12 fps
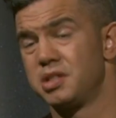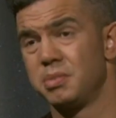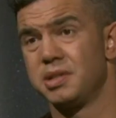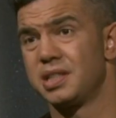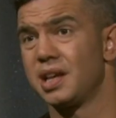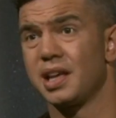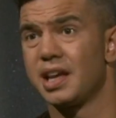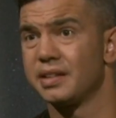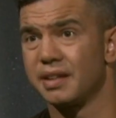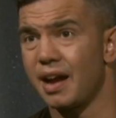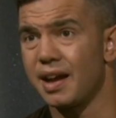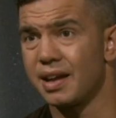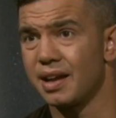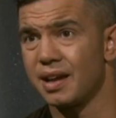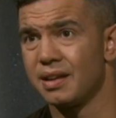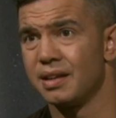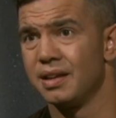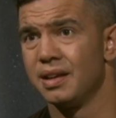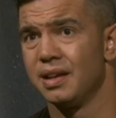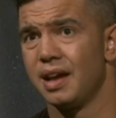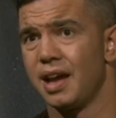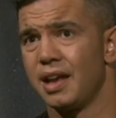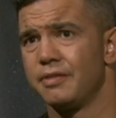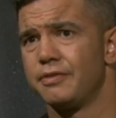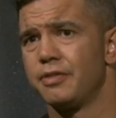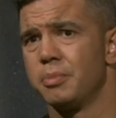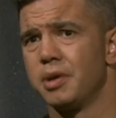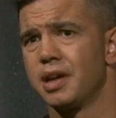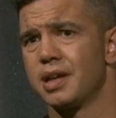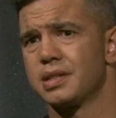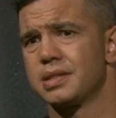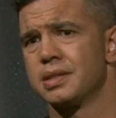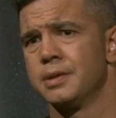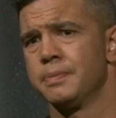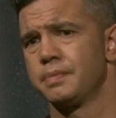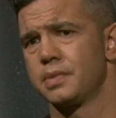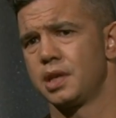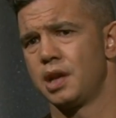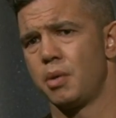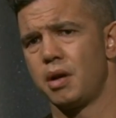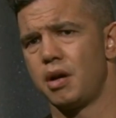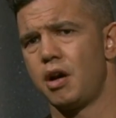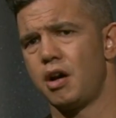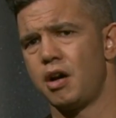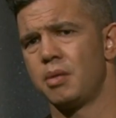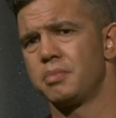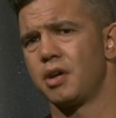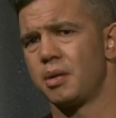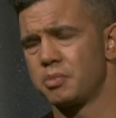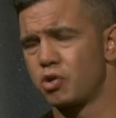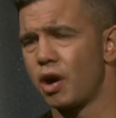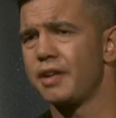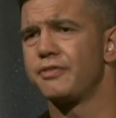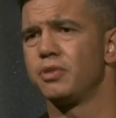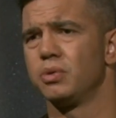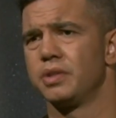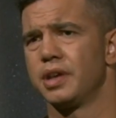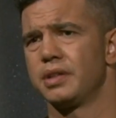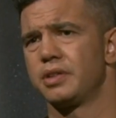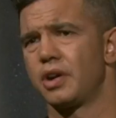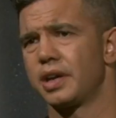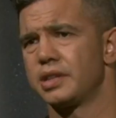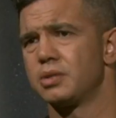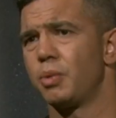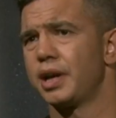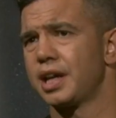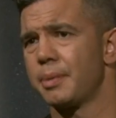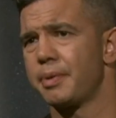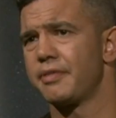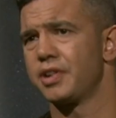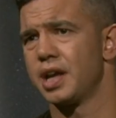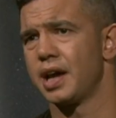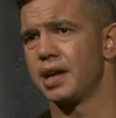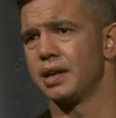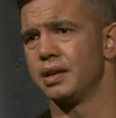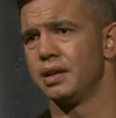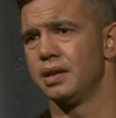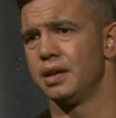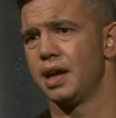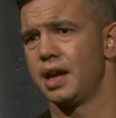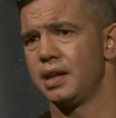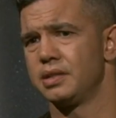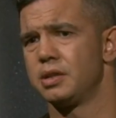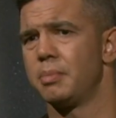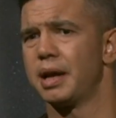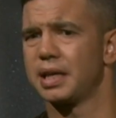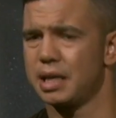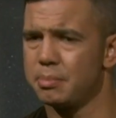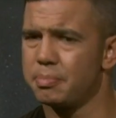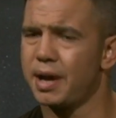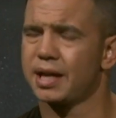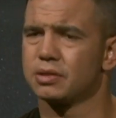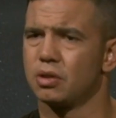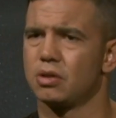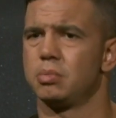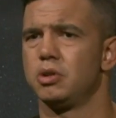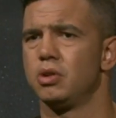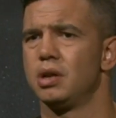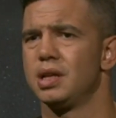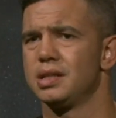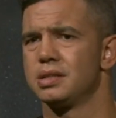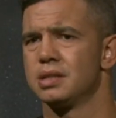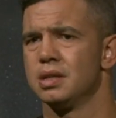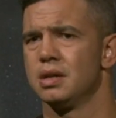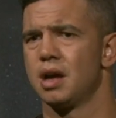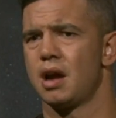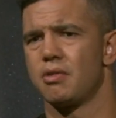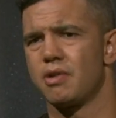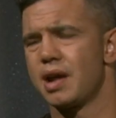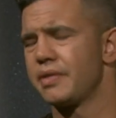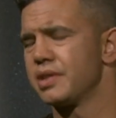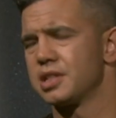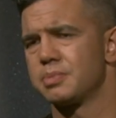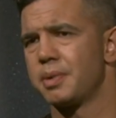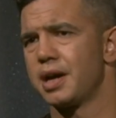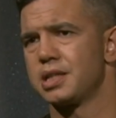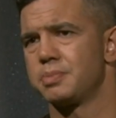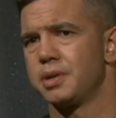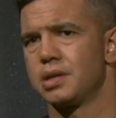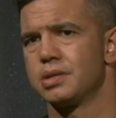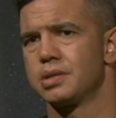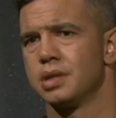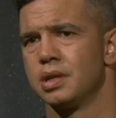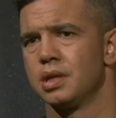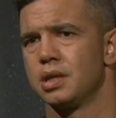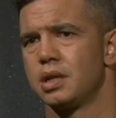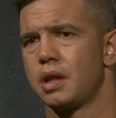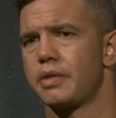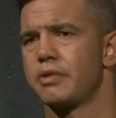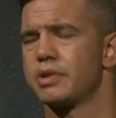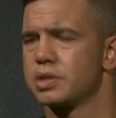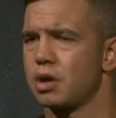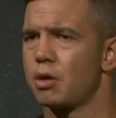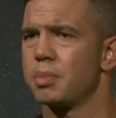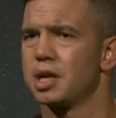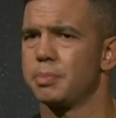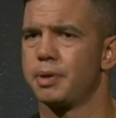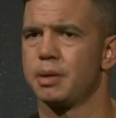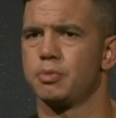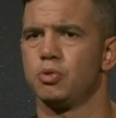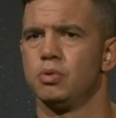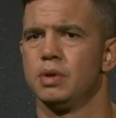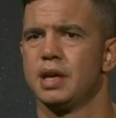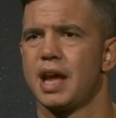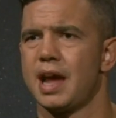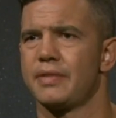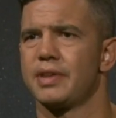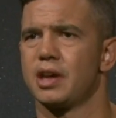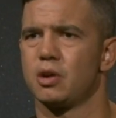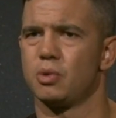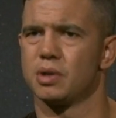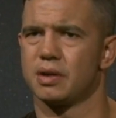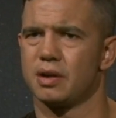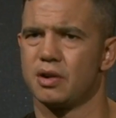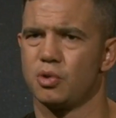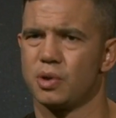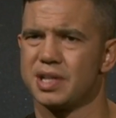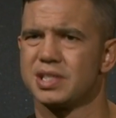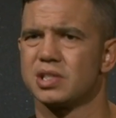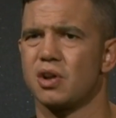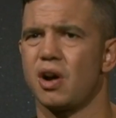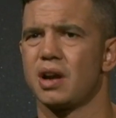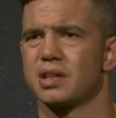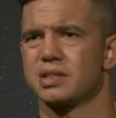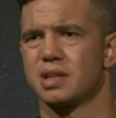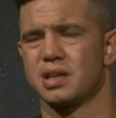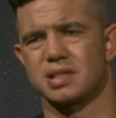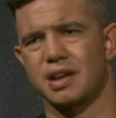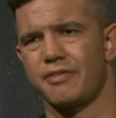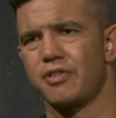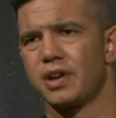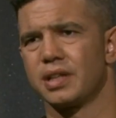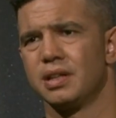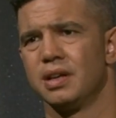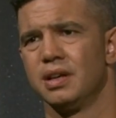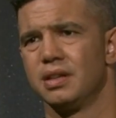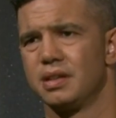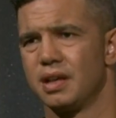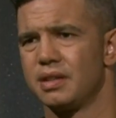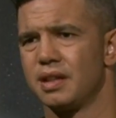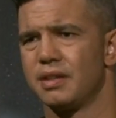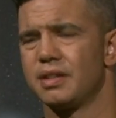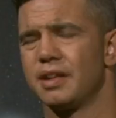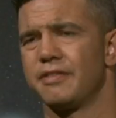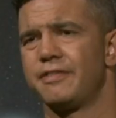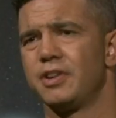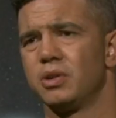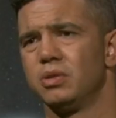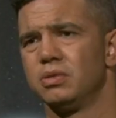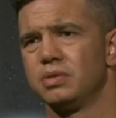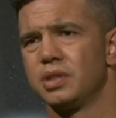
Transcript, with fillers: to be sitting here today, and and for me, it's you know, I'm, I'm grateful that, that I get to wake up every day and, and to make impact on communities around this space because, you know, there are so many people out there who are, who are in silence that are suffering that, that, that feel.